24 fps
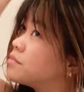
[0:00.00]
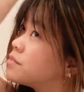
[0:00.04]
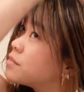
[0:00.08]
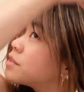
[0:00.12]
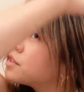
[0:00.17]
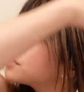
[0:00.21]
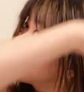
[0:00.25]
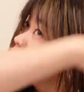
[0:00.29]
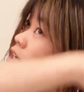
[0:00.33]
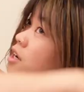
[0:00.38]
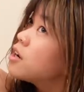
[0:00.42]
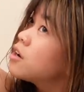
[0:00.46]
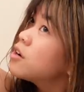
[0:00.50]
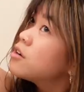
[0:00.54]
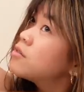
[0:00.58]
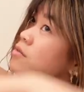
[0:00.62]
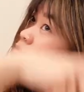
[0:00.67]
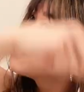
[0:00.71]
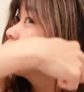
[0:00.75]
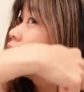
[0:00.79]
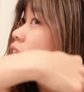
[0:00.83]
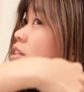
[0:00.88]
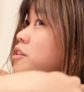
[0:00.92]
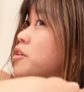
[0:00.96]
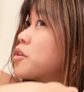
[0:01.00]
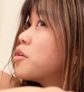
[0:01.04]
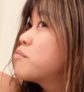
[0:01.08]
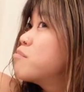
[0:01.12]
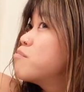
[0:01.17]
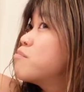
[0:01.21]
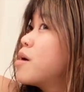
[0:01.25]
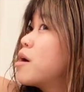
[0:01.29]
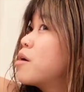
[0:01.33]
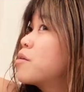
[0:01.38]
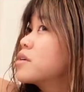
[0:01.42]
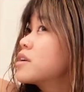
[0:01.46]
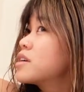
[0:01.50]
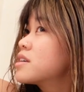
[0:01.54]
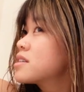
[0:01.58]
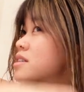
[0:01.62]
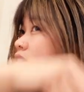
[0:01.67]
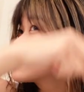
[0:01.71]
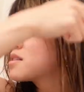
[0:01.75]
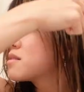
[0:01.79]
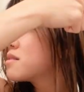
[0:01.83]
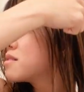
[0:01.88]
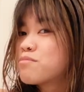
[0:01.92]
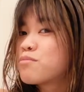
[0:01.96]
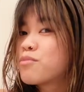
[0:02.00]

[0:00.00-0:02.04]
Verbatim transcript: So get a little bonus.